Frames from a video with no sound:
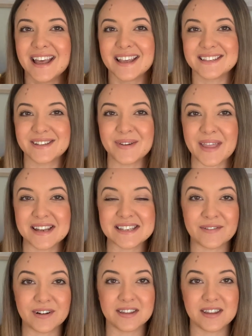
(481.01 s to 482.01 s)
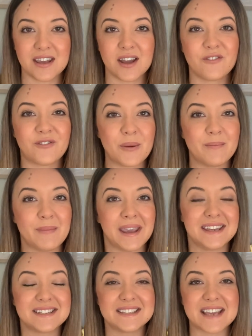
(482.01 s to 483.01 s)
So that is everything from
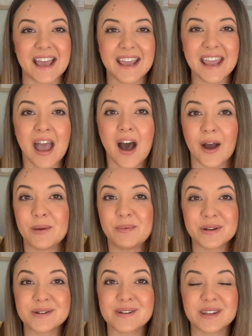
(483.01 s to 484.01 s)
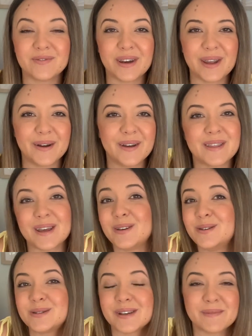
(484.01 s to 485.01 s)
me today. I hope you enjoyed the video. Thank
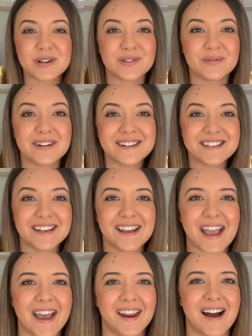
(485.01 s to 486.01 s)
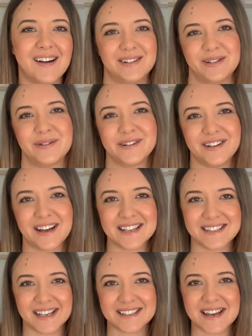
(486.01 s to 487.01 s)
you so much for watching, and I will talk to you guys
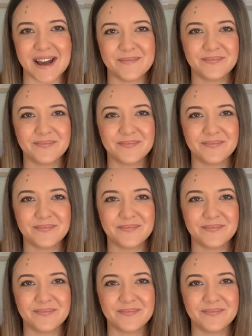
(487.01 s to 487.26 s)
next time.